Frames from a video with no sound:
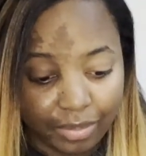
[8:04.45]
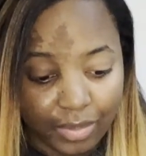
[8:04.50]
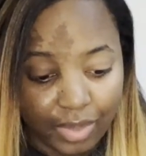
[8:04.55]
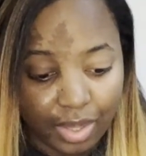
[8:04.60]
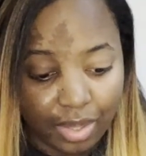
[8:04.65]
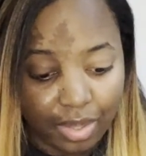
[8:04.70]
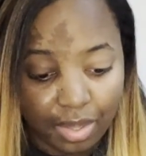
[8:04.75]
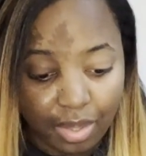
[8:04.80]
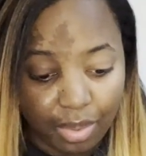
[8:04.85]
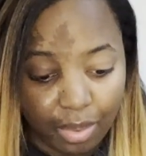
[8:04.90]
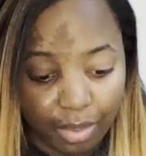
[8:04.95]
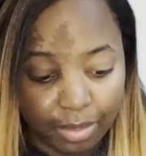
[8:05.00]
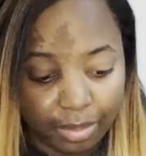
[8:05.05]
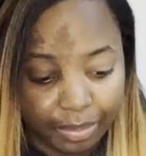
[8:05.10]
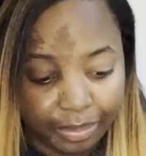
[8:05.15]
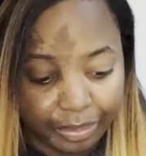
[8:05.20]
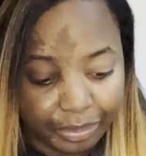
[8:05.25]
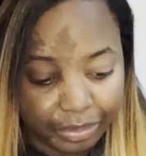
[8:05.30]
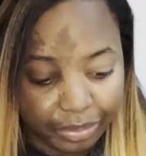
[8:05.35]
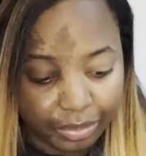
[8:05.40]
So
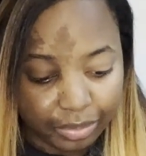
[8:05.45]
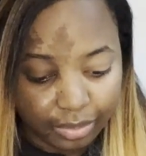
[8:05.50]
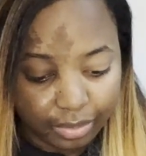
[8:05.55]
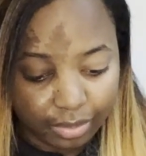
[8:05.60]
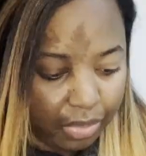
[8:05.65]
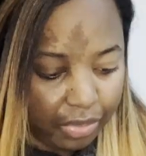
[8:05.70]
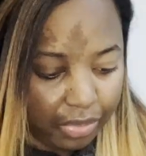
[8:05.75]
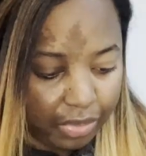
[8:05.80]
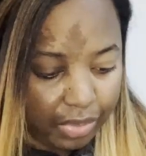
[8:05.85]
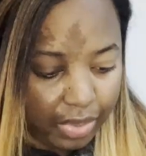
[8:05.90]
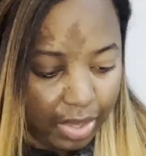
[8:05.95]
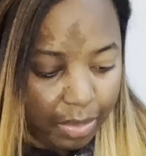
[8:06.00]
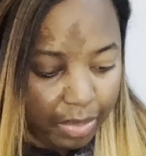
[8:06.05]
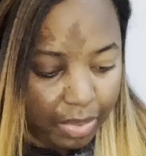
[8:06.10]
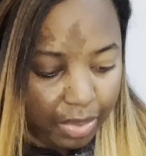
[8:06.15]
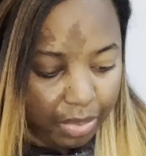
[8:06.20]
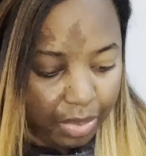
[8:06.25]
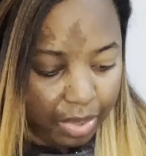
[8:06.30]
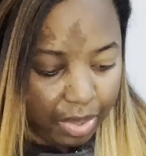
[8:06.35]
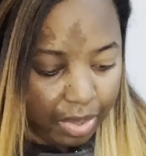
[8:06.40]

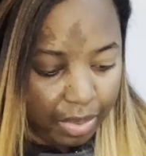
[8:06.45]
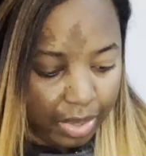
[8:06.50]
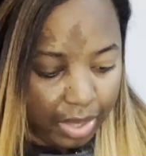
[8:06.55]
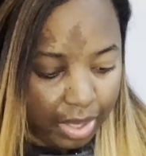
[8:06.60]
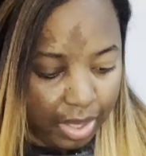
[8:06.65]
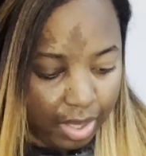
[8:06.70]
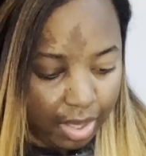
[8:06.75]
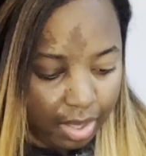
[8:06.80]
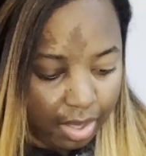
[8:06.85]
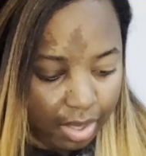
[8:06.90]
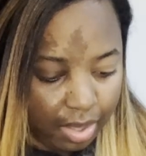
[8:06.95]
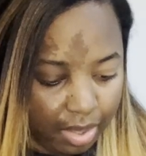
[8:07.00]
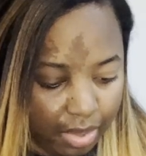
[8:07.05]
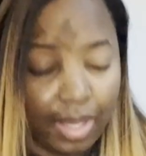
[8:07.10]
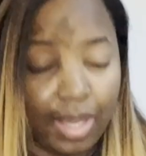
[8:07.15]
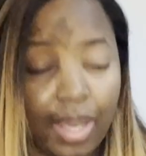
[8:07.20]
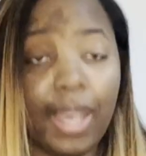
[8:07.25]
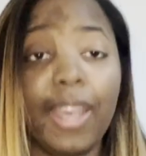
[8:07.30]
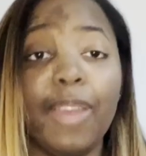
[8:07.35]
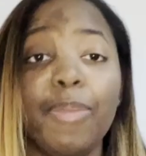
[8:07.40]
February,
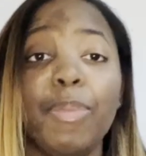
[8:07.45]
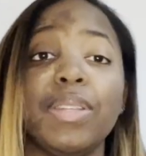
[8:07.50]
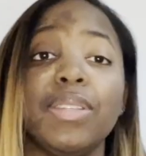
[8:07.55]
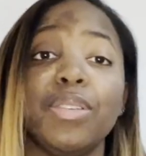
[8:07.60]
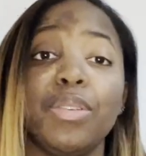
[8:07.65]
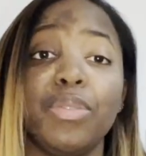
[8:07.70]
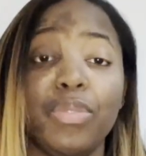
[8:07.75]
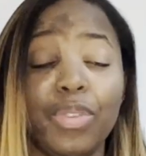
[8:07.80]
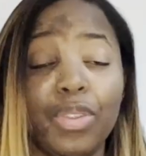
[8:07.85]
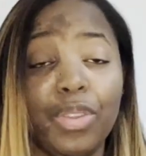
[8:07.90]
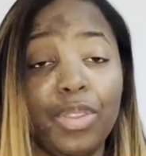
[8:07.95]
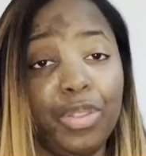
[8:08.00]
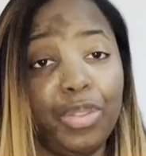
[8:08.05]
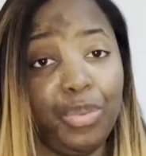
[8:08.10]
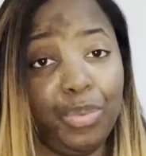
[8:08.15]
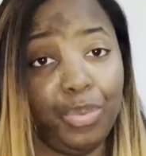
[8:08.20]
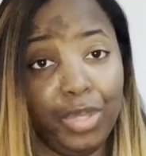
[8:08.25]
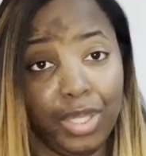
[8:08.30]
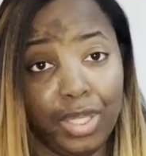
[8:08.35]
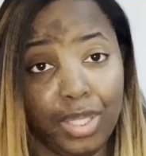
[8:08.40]
I give myself
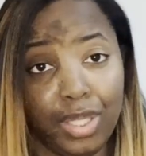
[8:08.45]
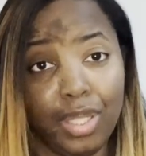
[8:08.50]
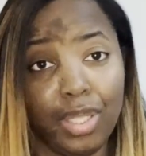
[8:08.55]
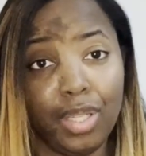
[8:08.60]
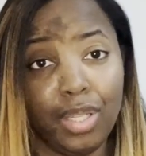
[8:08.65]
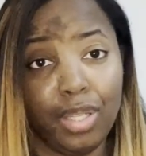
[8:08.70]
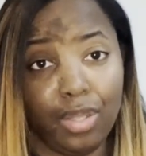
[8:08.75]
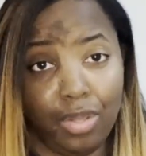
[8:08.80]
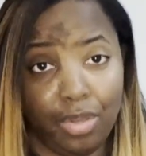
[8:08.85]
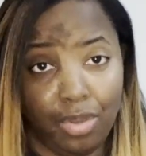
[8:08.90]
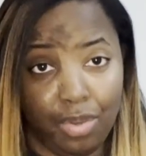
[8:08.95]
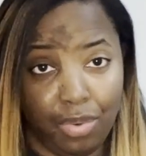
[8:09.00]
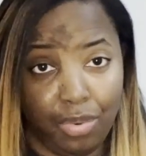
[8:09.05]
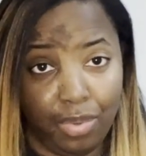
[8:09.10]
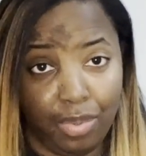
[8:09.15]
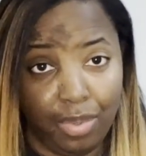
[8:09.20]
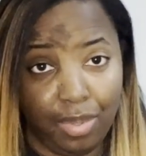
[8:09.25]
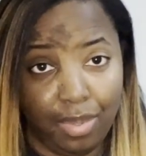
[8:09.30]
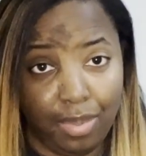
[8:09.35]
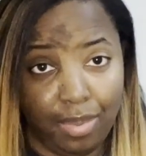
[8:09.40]
3
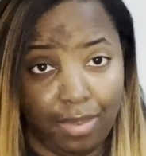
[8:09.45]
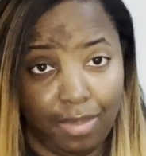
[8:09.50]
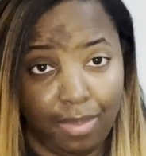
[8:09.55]
goals,